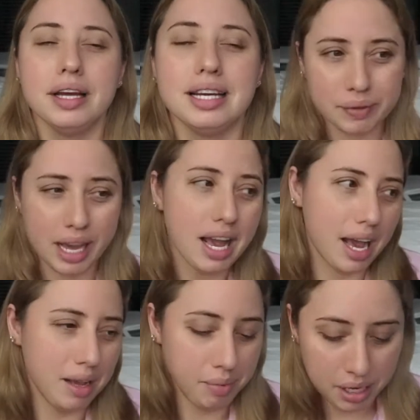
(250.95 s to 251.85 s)
Yeah,
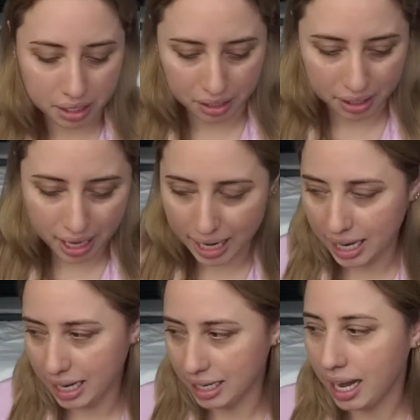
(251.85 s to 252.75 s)
I'm here.
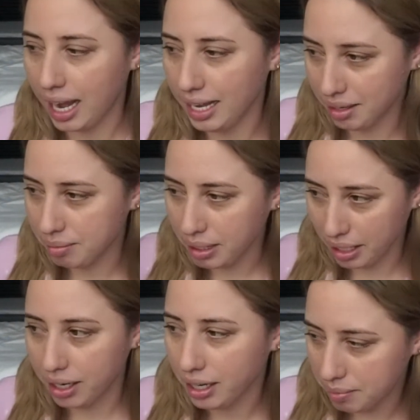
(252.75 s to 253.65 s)
I am
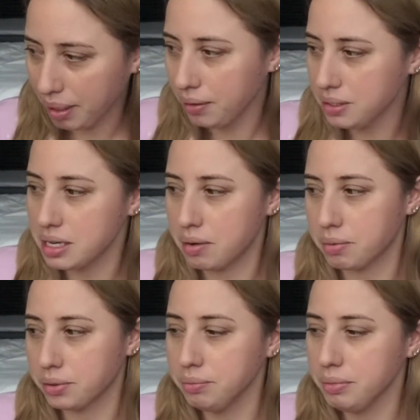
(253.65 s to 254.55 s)
here in my hotel
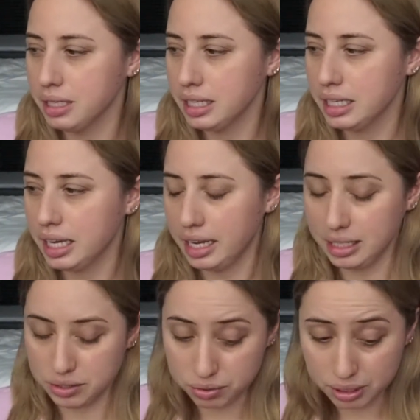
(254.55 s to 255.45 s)
room, and
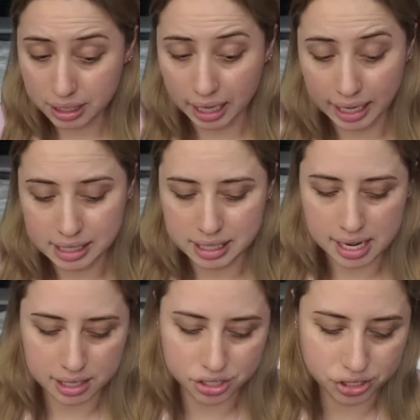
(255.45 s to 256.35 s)
it's really nice
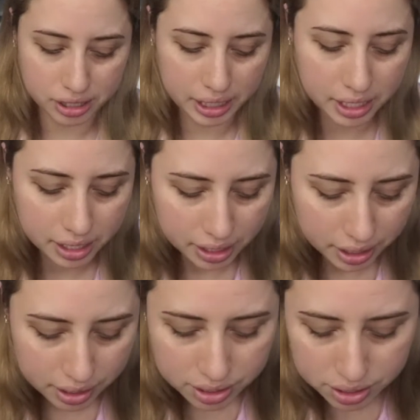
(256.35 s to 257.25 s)
actually.
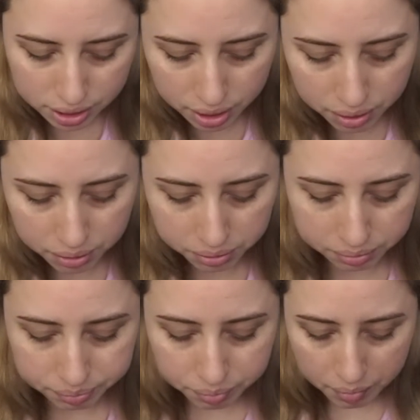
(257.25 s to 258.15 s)
So
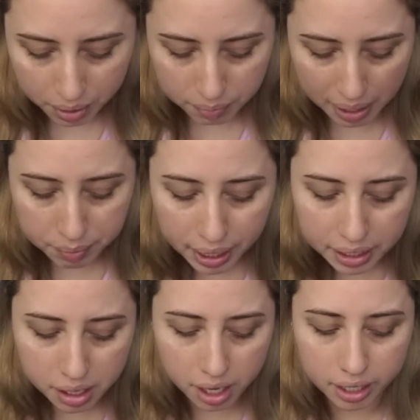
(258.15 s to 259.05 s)
right when I
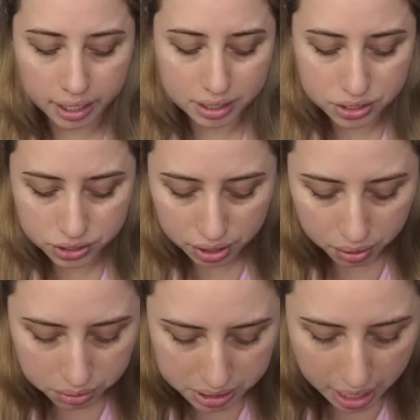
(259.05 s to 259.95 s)
got into the
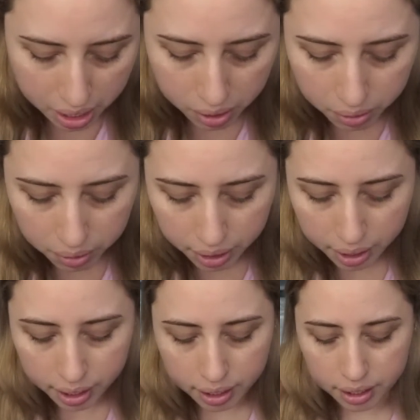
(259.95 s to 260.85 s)
hotel,
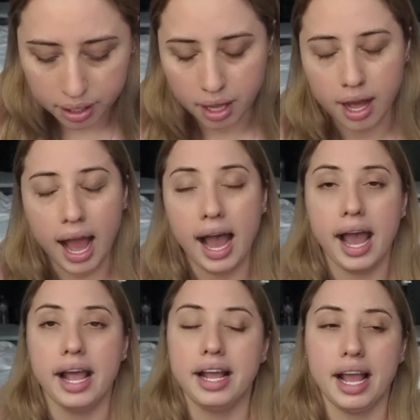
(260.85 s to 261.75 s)

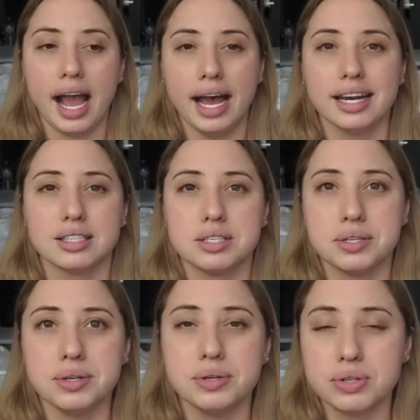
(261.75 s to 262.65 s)
I had
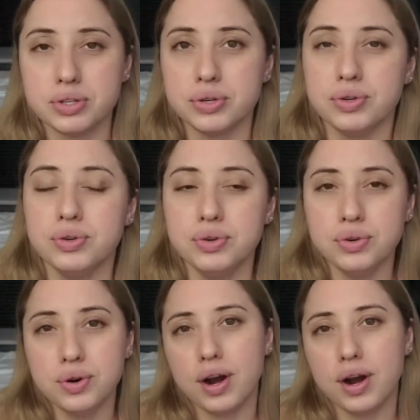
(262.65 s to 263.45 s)
to do